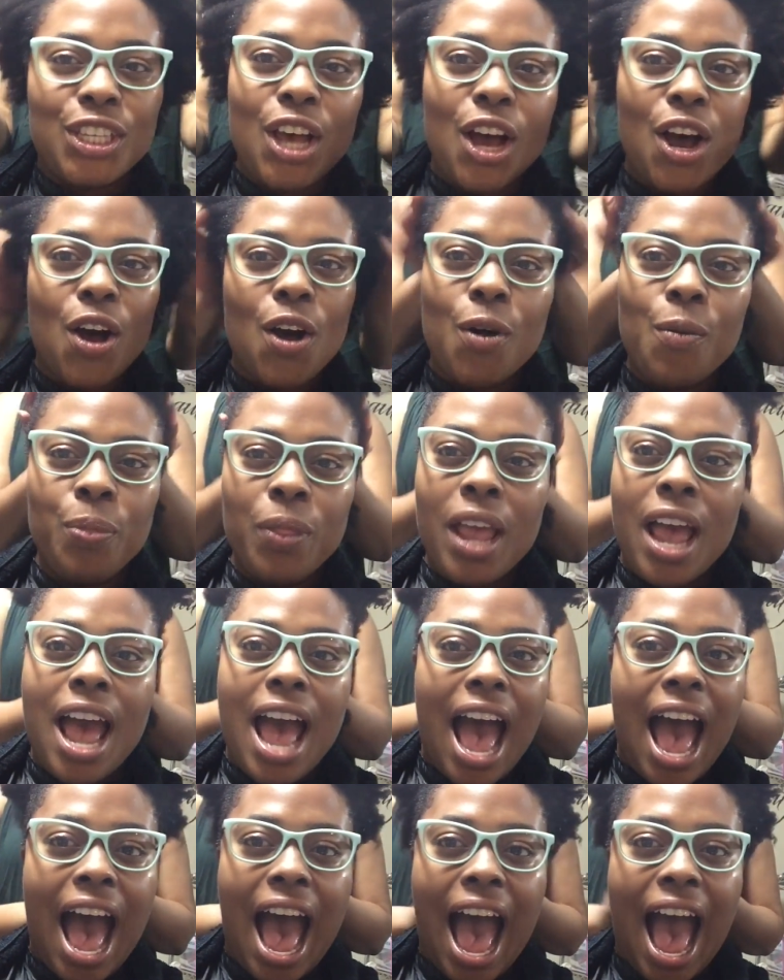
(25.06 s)
So,
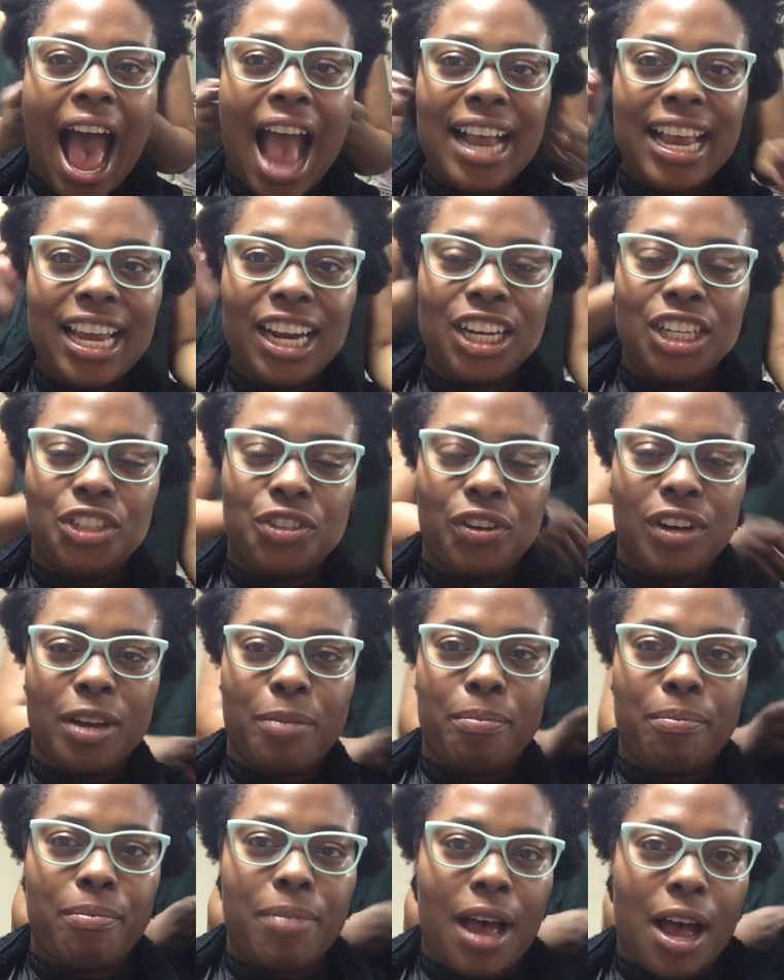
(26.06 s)
I get a
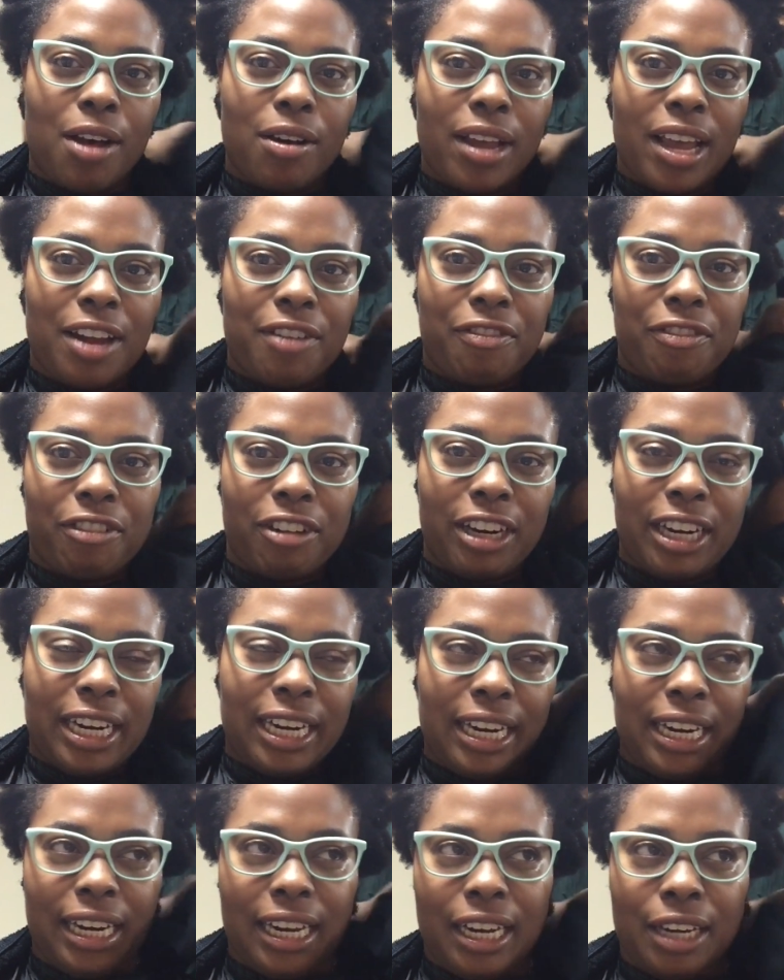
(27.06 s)
trim about
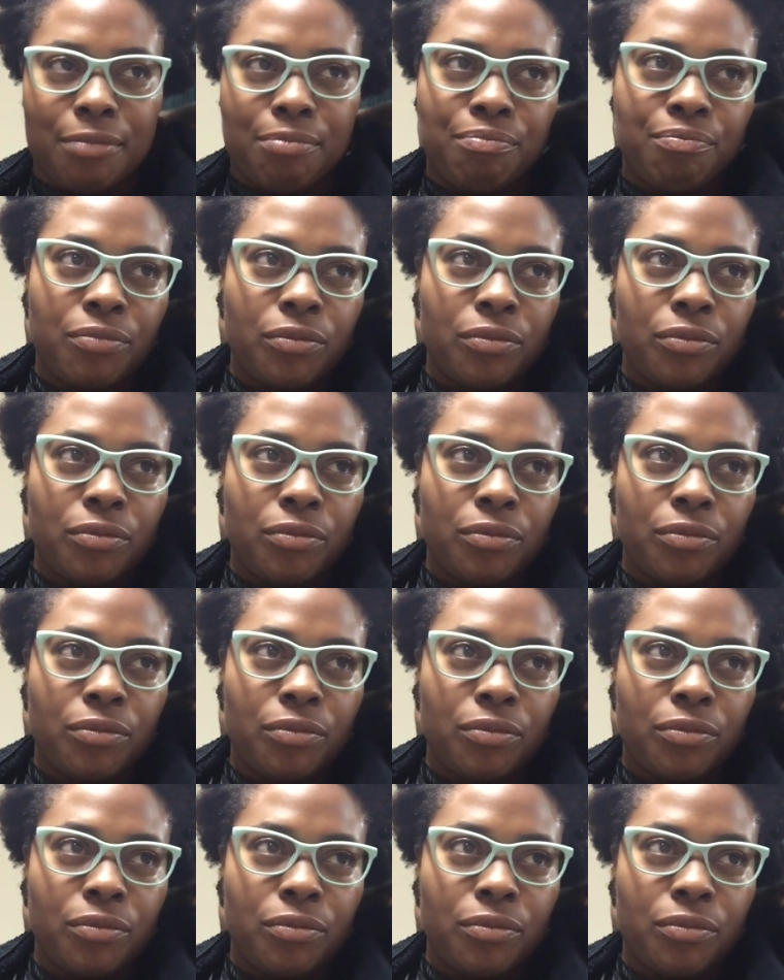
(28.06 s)
every